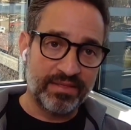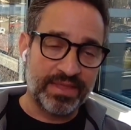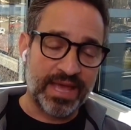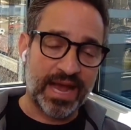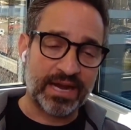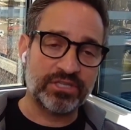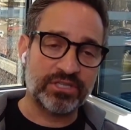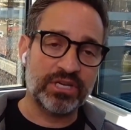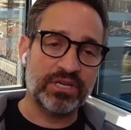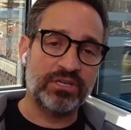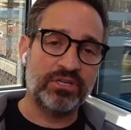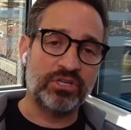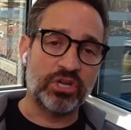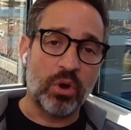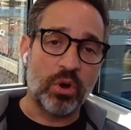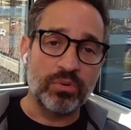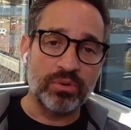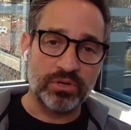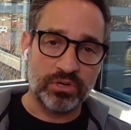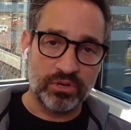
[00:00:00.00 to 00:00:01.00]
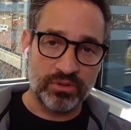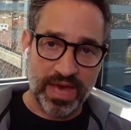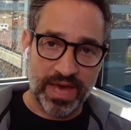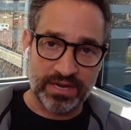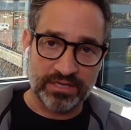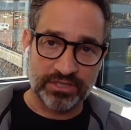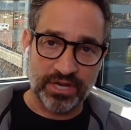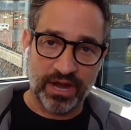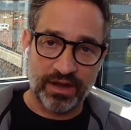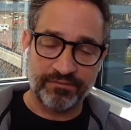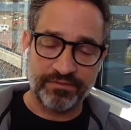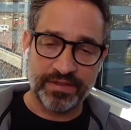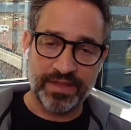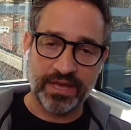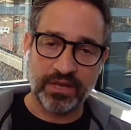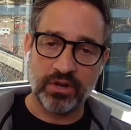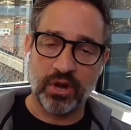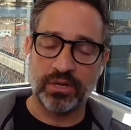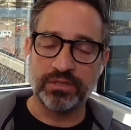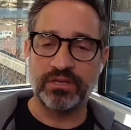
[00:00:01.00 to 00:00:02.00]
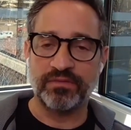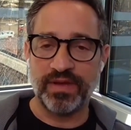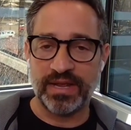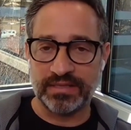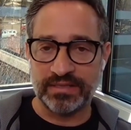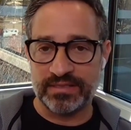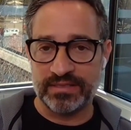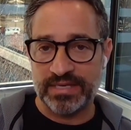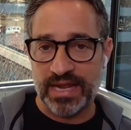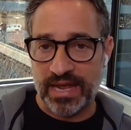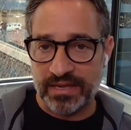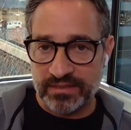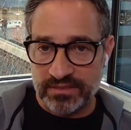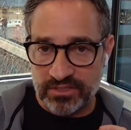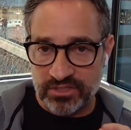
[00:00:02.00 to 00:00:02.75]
They actually don't do that as often. They cultivate instead